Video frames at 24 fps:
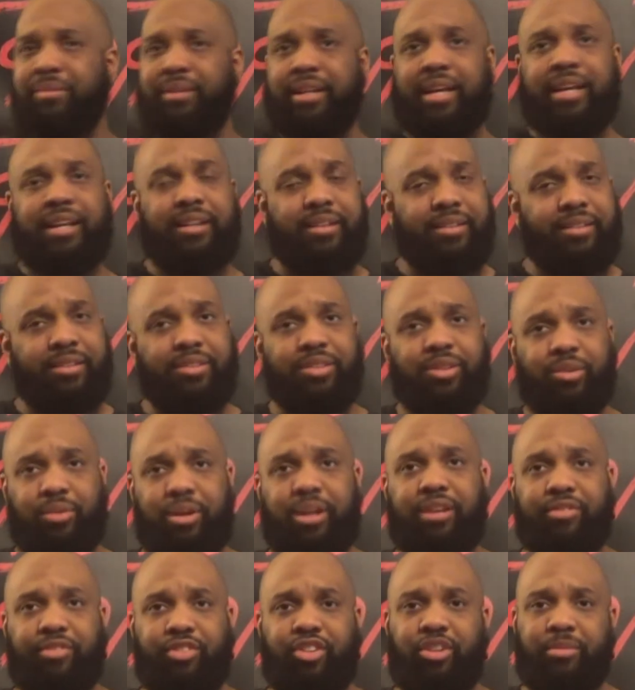That took
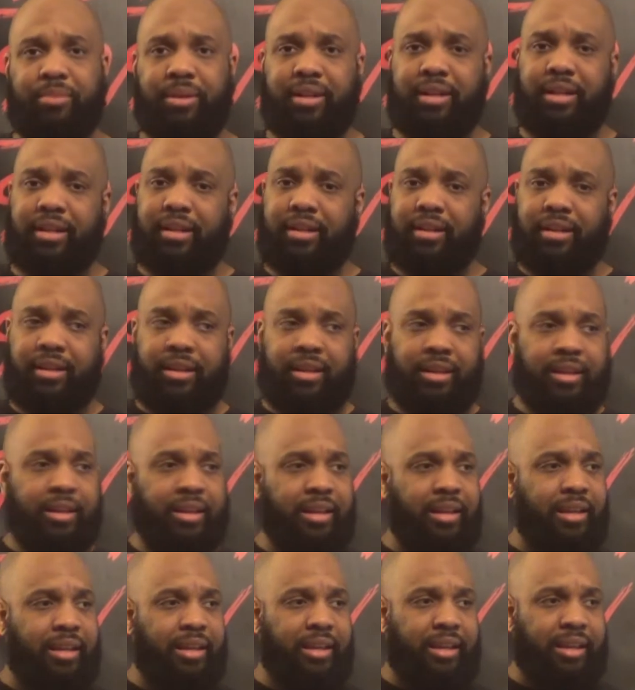away from it,
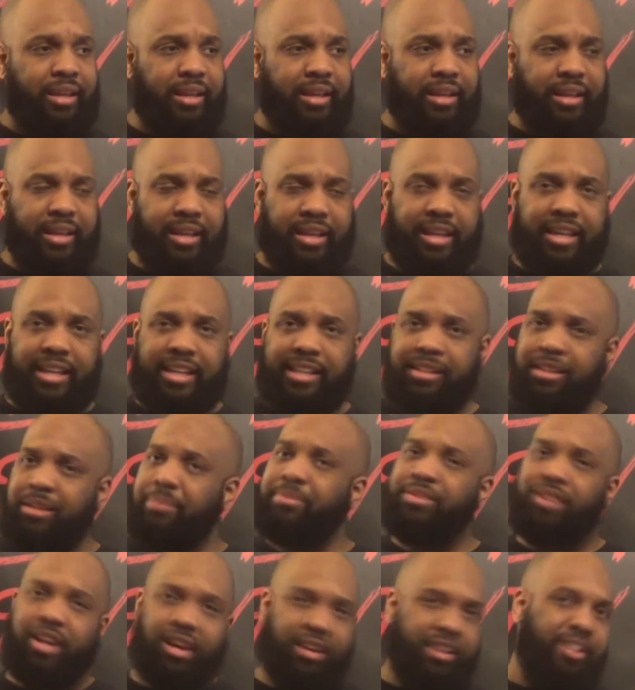and I'm
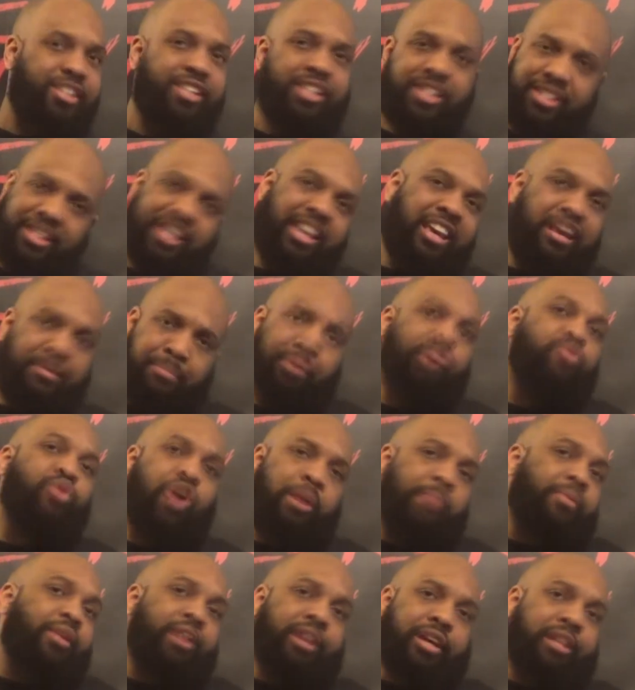sorry, you just can't be
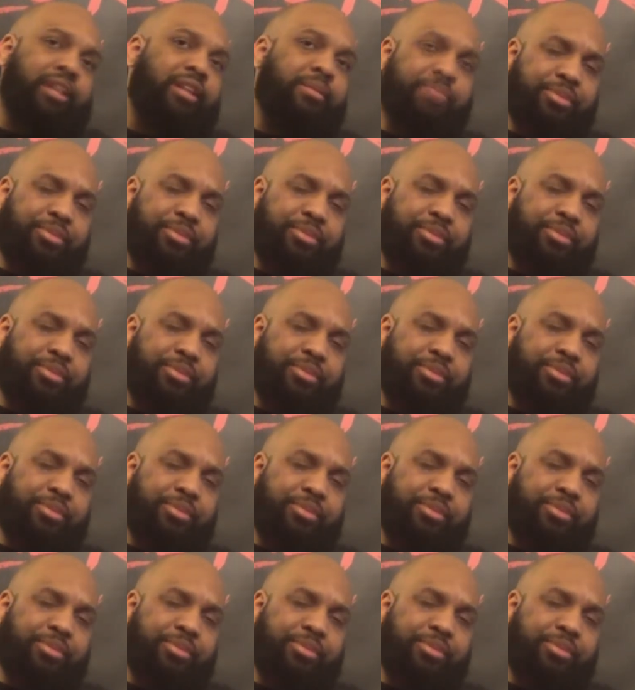Robert Englund.